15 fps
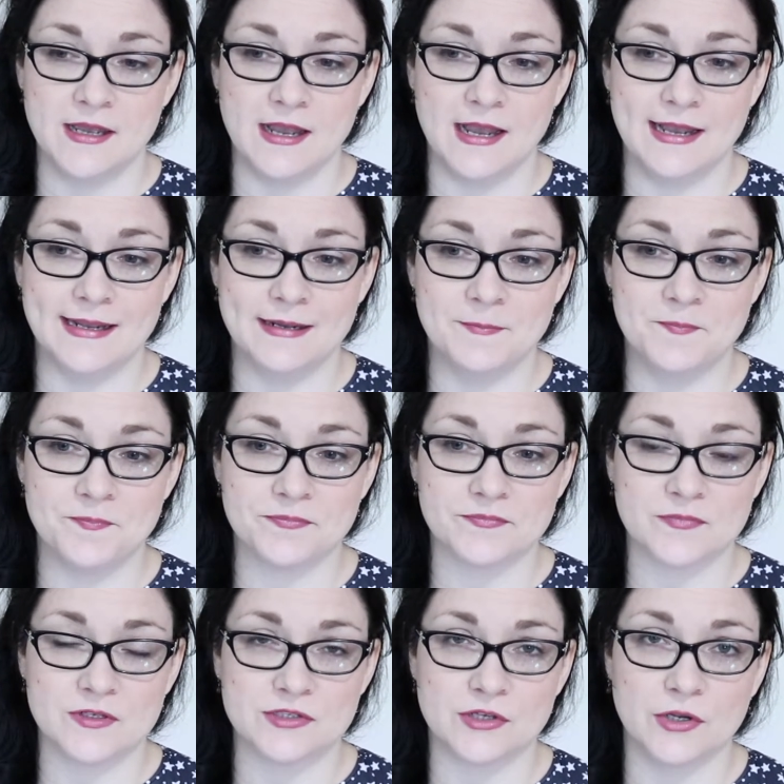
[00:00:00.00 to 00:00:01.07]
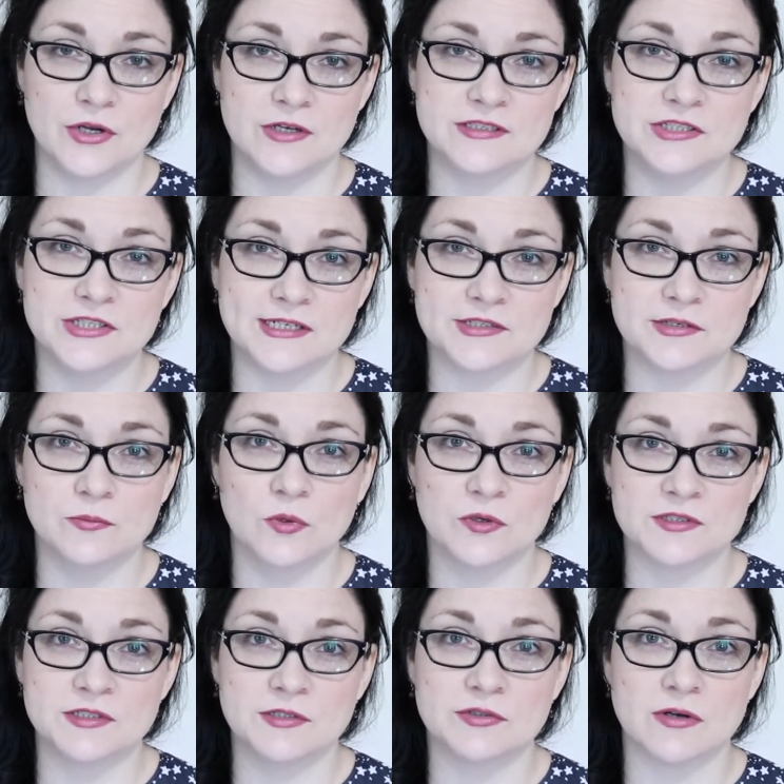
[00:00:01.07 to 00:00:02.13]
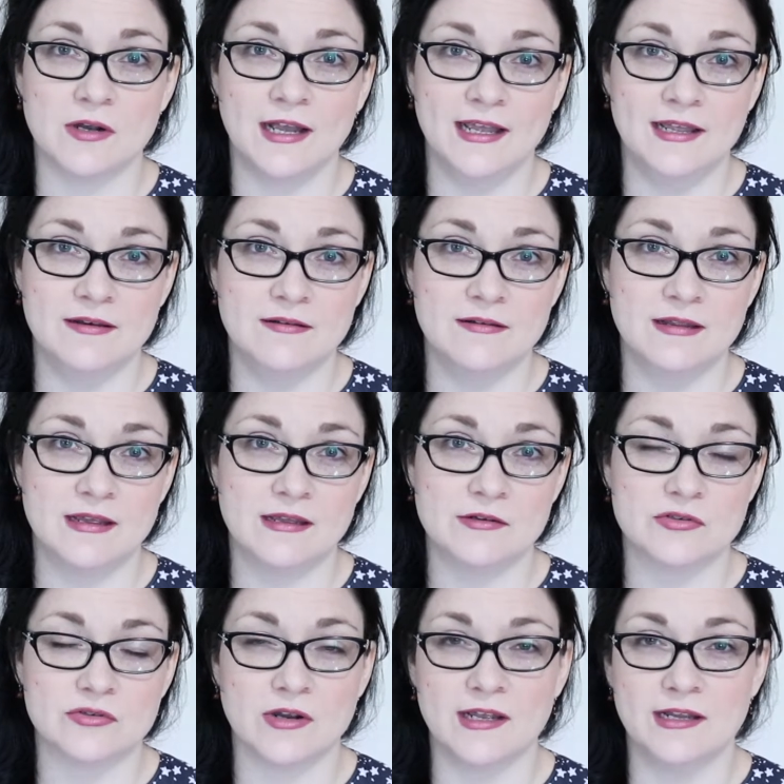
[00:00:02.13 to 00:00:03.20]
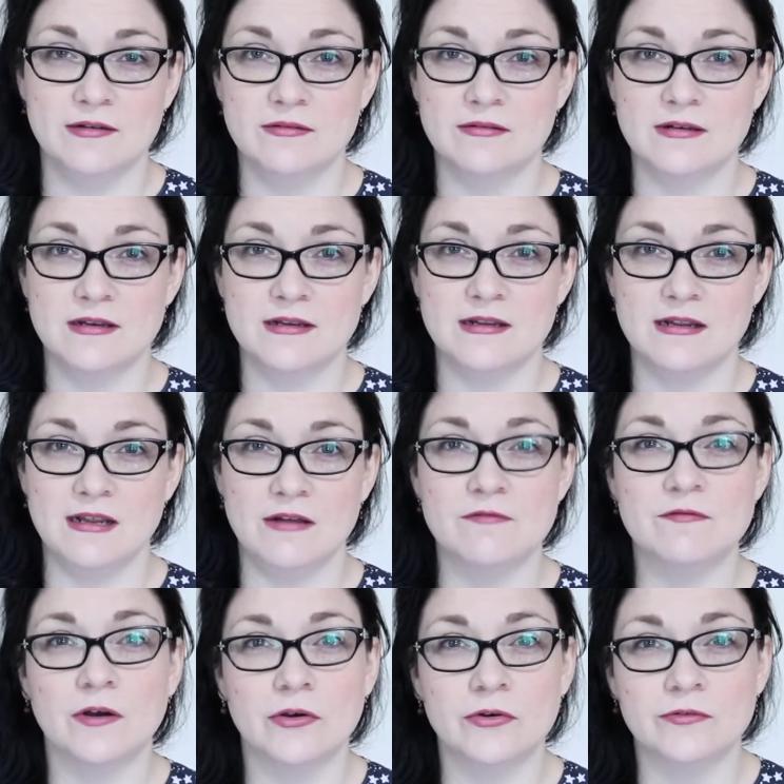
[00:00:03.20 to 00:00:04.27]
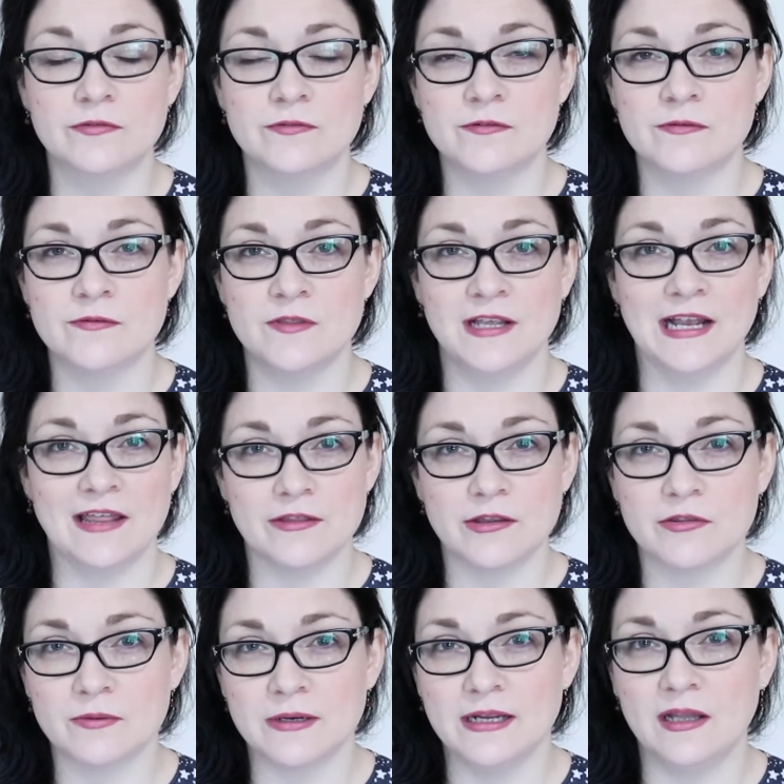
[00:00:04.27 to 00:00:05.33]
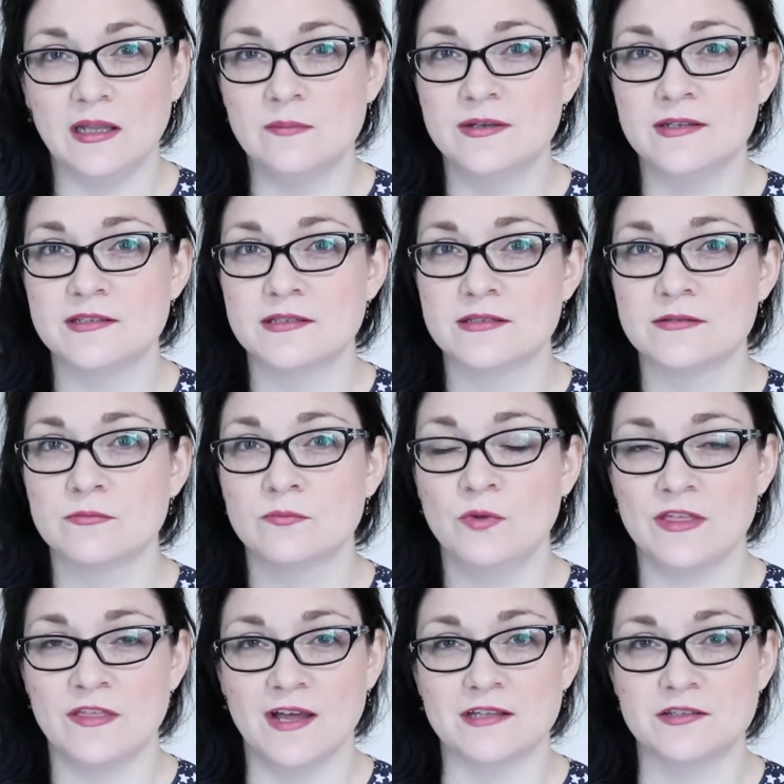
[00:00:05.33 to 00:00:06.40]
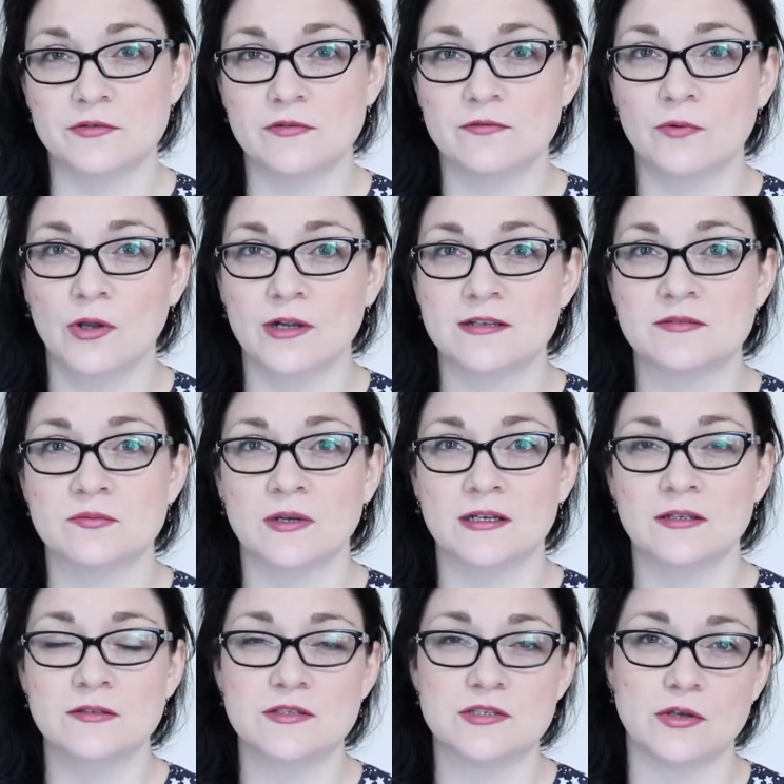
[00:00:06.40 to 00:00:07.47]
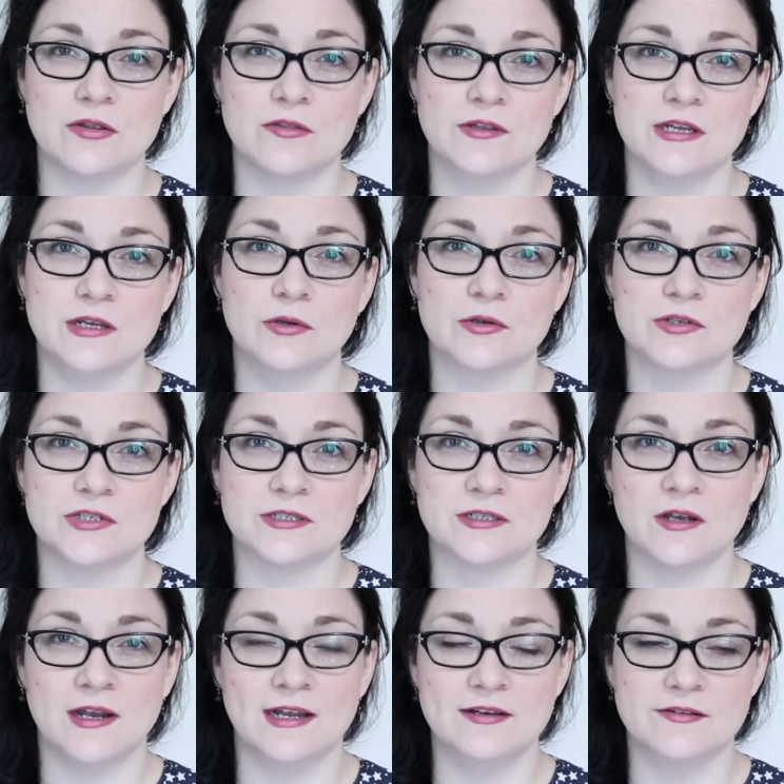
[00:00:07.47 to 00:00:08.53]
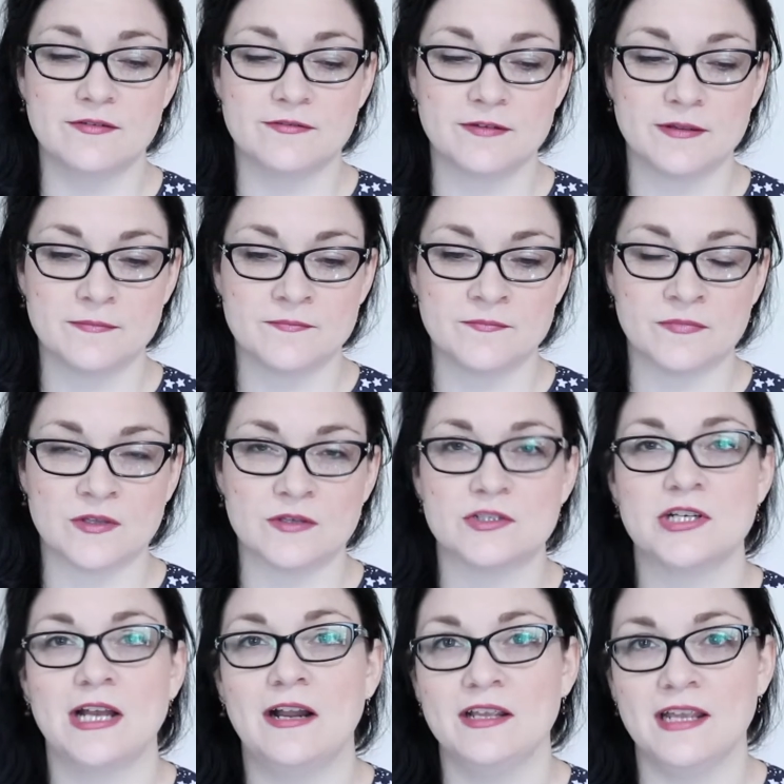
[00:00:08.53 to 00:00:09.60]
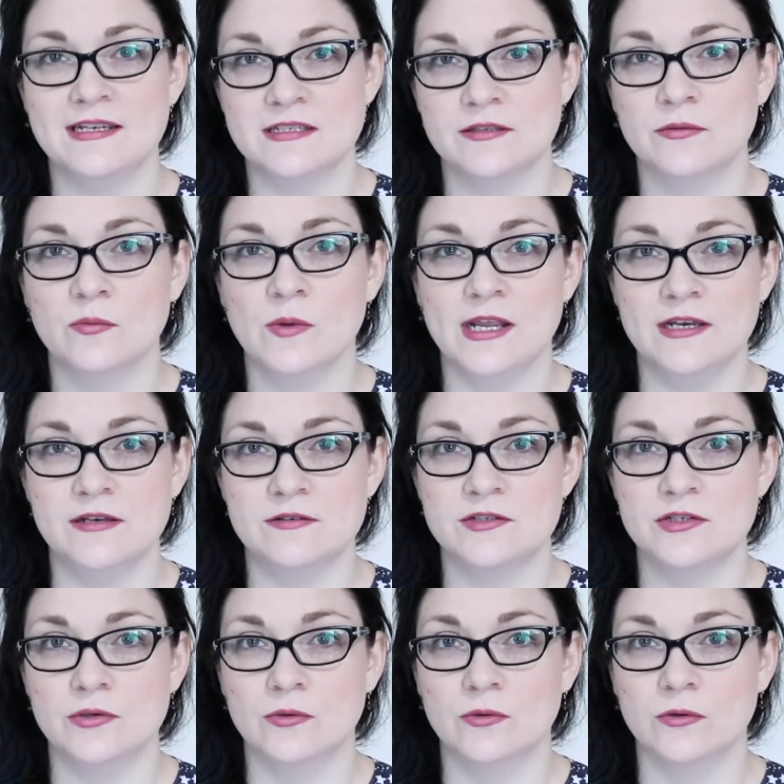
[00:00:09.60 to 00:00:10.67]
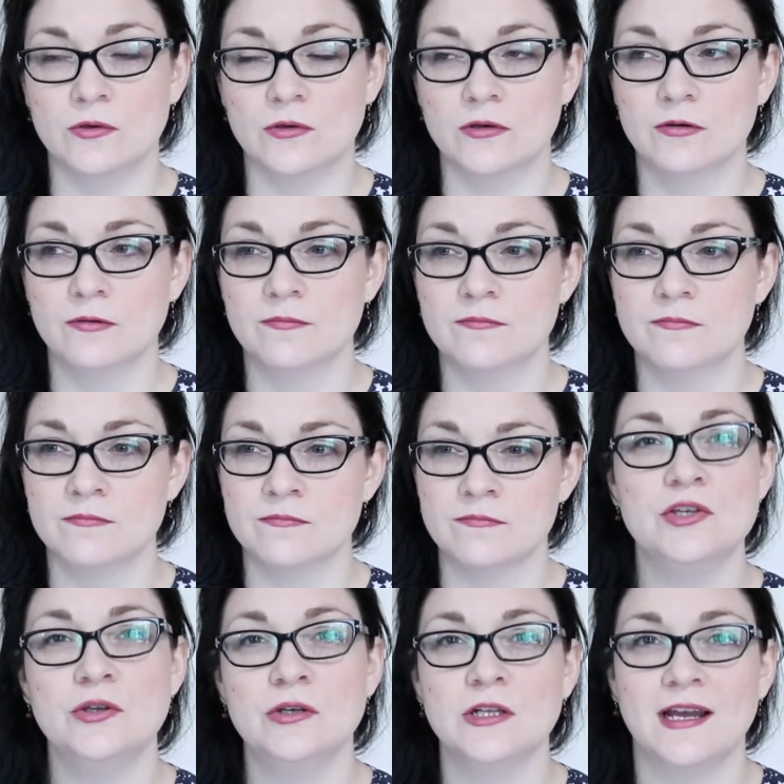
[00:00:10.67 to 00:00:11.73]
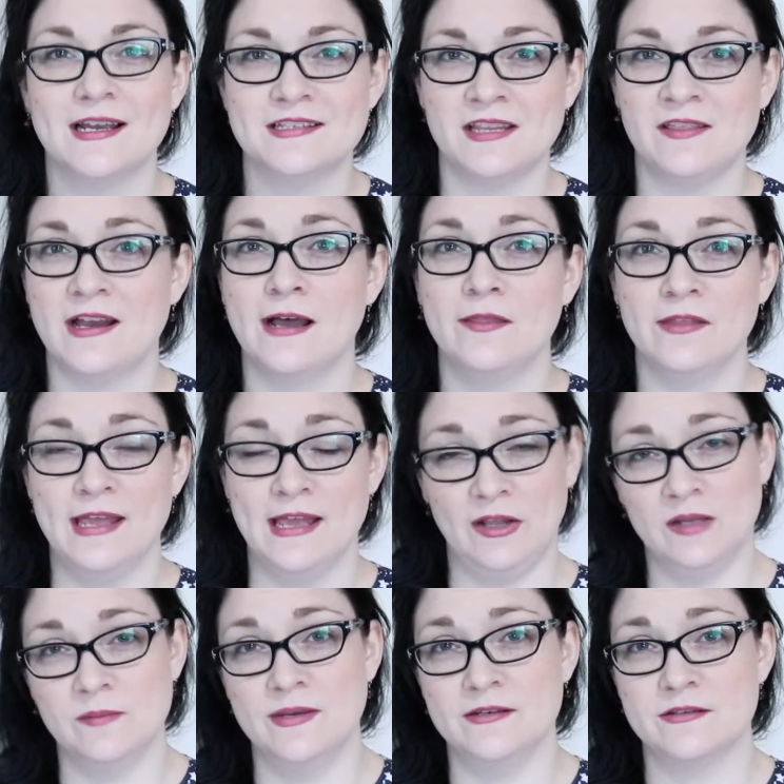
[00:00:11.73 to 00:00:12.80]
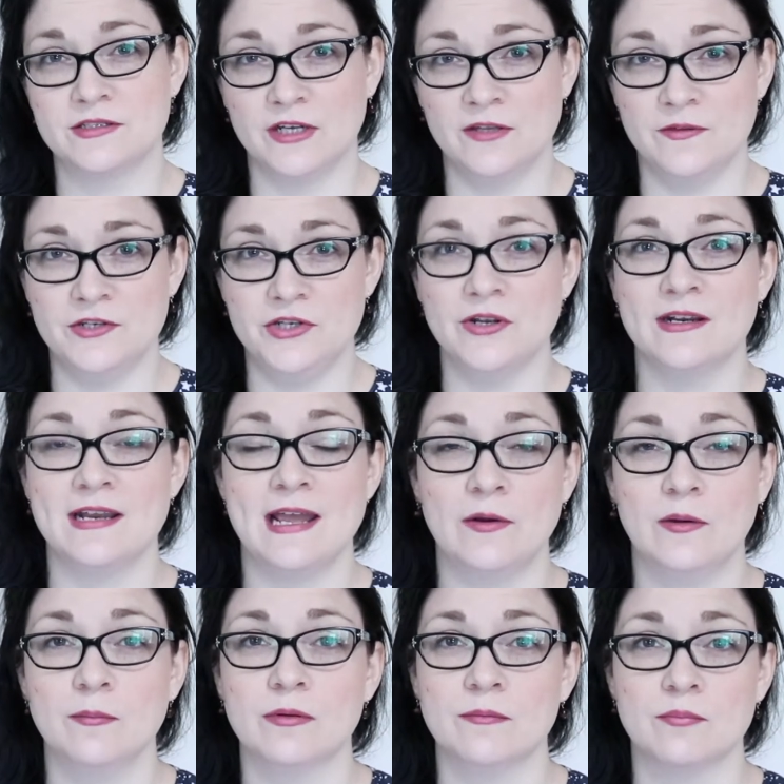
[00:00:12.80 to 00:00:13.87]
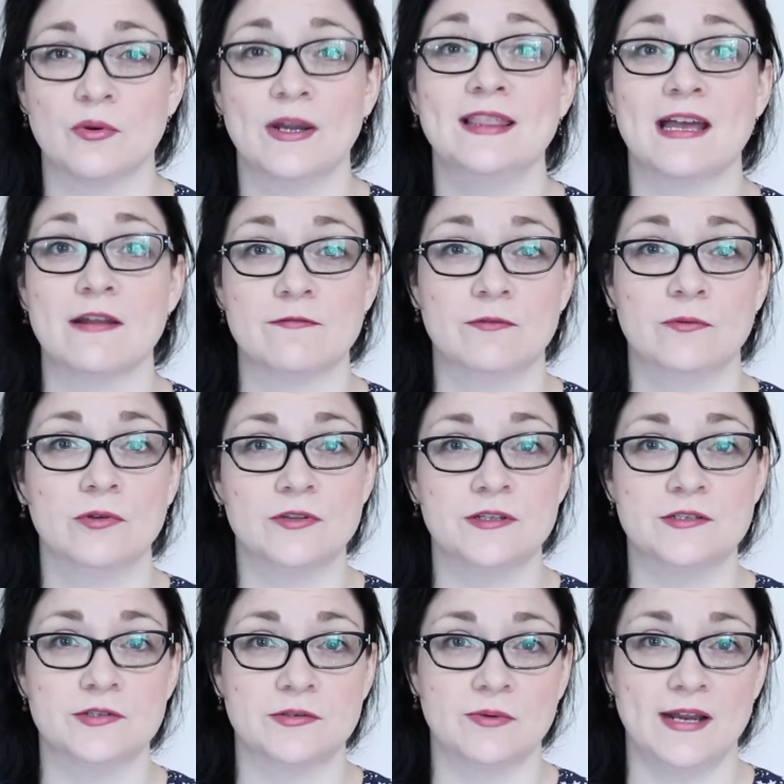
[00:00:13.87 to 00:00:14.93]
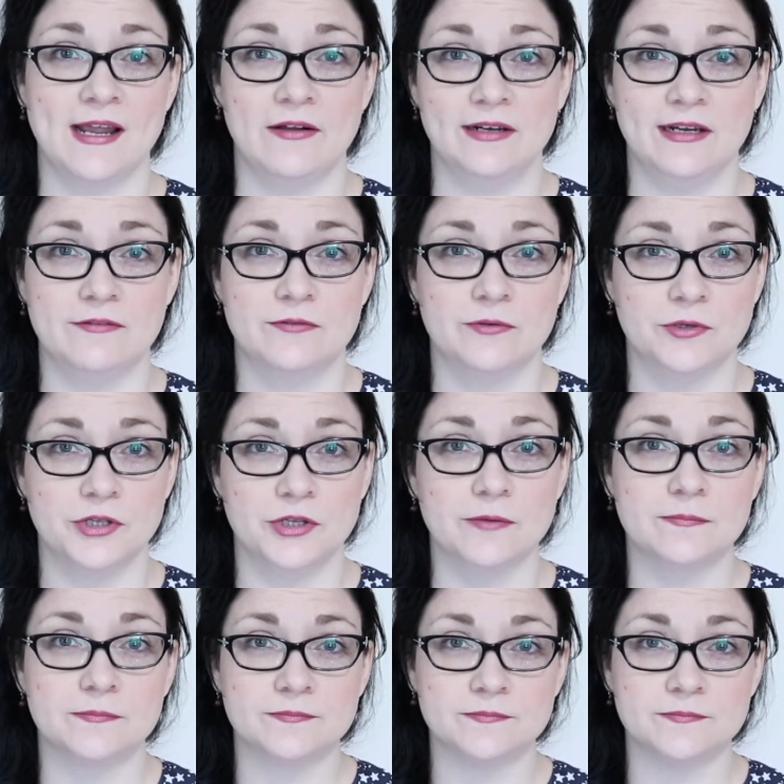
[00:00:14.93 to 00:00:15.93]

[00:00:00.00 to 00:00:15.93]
So her suggestion was to try and involve the other three elements with that sort of work as well, so that you're not just kind of shouting into the wind, you're utilising the other elements so that you can help bring that forth into reality for you.